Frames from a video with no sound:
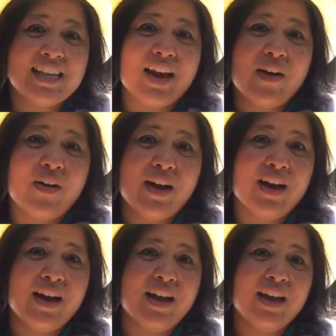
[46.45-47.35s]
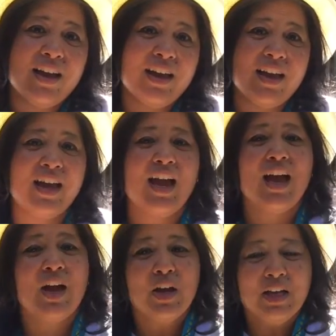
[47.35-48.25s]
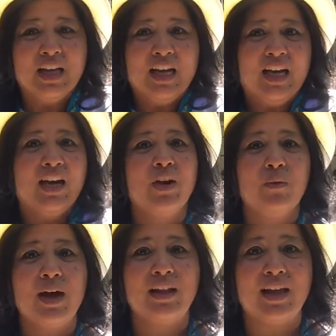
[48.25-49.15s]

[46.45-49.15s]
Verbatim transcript: Sarah. Well,